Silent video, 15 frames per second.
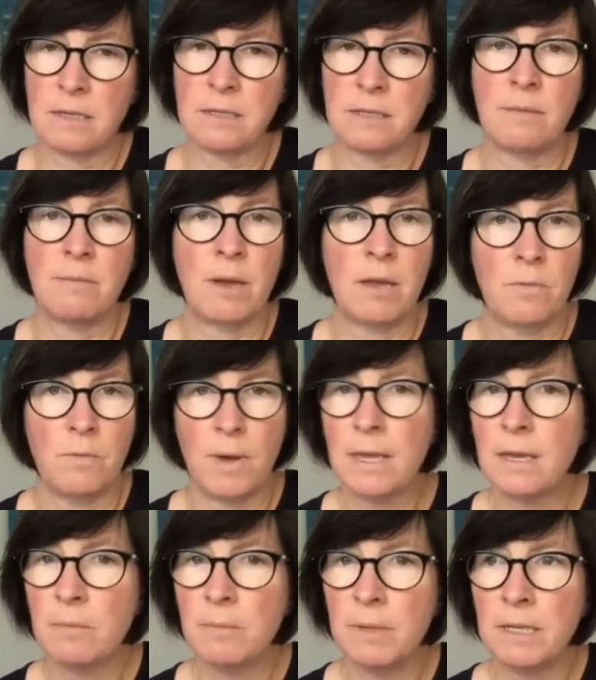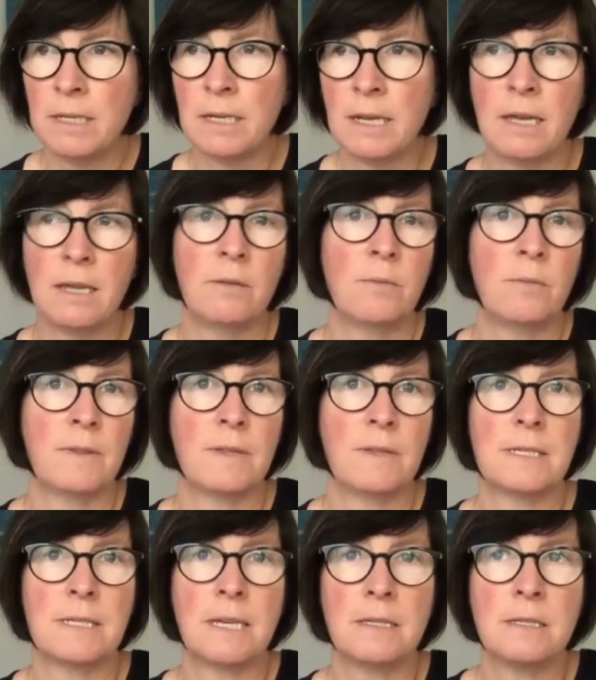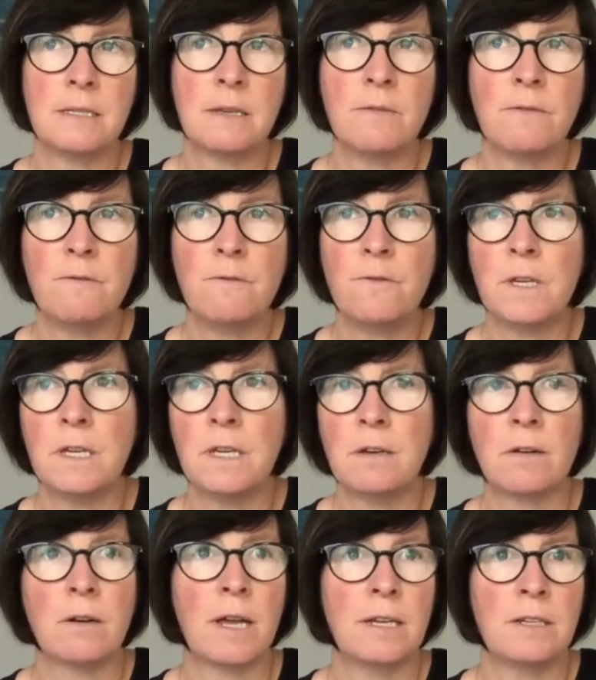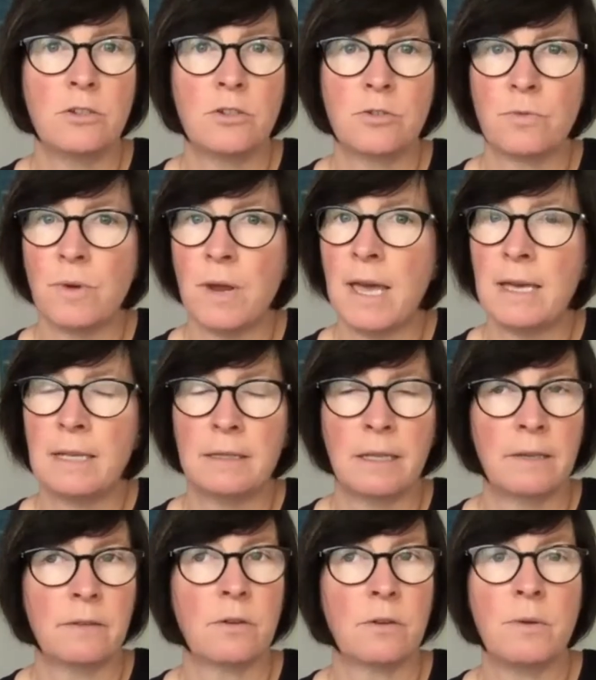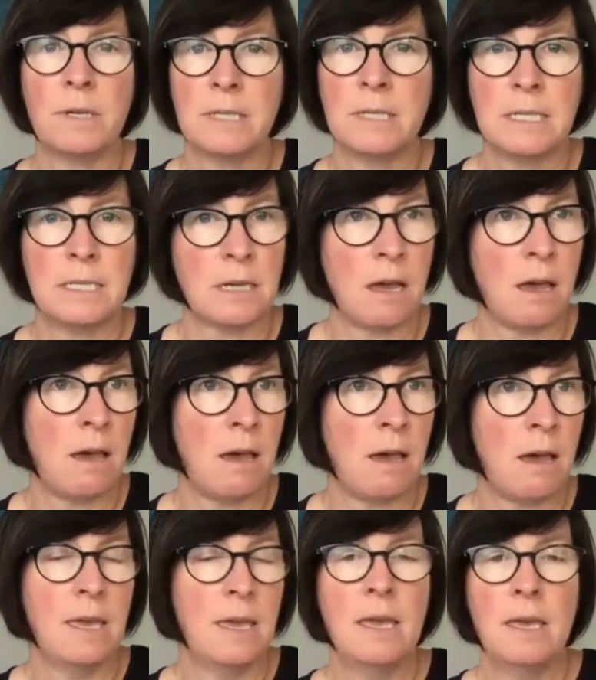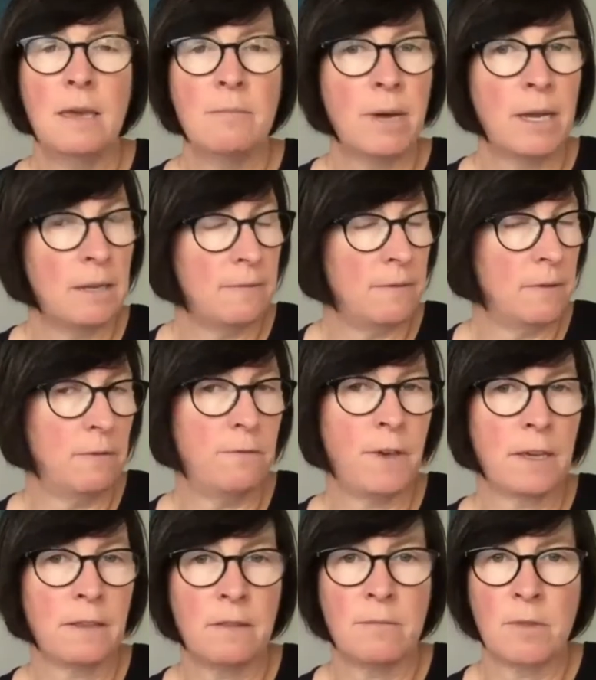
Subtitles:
They might wake up in the night with a sense of fear and dread, like they're going to die, might even affect them.